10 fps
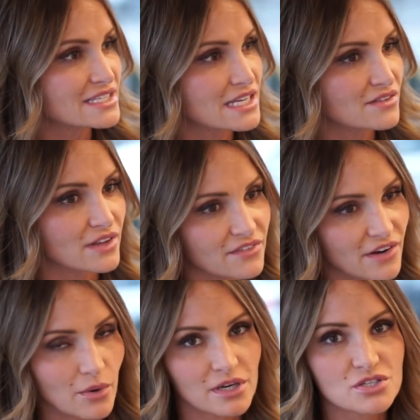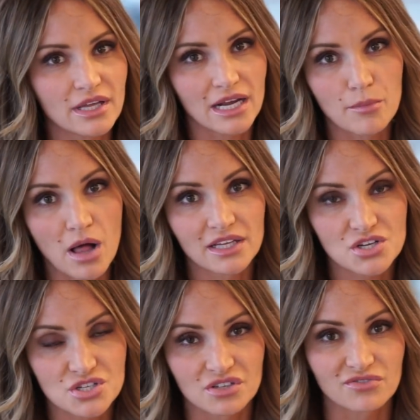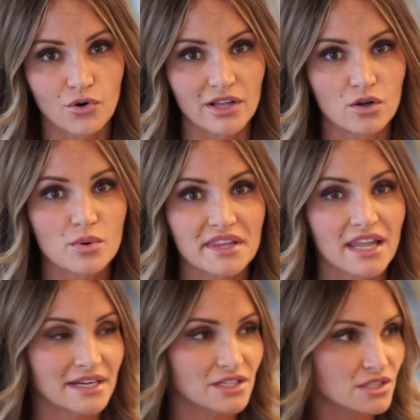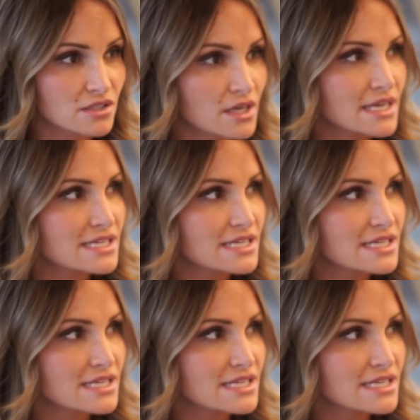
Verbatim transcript: Instead of like, if I want to do like a balayage and a foil with lightener,